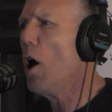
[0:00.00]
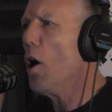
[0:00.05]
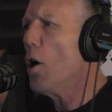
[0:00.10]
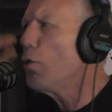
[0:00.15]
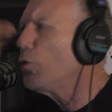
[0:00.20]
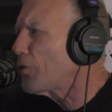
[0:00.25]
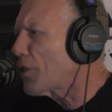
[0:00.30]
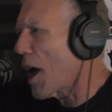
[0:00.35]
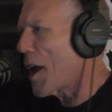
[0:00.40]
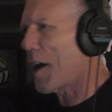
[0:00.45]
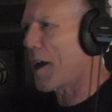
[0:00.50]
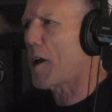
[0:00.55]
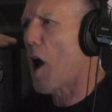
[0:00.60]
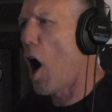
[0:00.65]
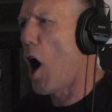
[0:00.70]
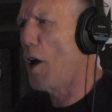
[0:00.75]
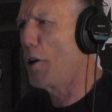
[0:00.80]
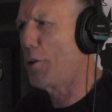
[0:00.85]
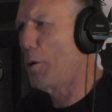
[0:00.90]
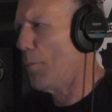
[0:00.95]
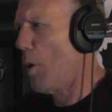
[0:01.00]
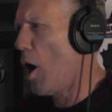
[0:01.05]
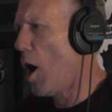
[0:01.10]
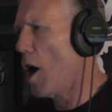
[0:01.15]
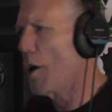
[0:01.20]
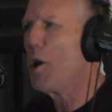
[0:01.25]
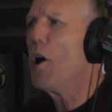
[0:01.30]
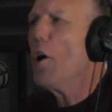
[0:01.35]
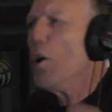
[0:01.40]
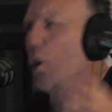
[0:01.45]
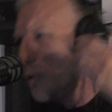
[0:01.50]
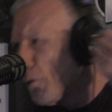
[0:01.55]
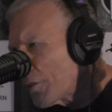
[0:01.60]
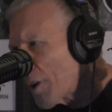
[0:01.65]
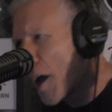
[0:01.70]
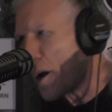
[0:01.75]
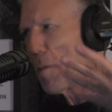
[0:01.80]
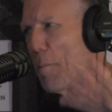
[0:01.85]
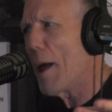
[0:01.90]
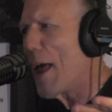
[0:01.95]
Who's got a condom on? Who's
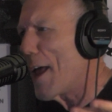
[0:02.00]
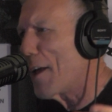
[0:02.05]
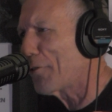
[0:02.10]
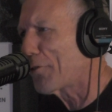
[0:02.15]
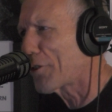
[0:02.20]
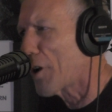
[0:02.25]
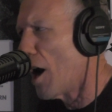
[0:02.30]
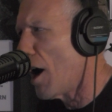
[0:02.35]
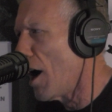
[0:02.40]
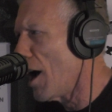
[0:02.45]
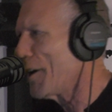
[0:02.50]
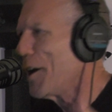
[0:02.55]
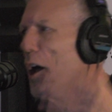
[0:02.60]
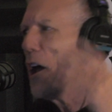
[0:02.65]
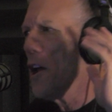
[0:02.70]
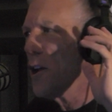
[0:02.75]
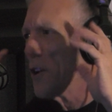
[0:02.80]
got a mask on?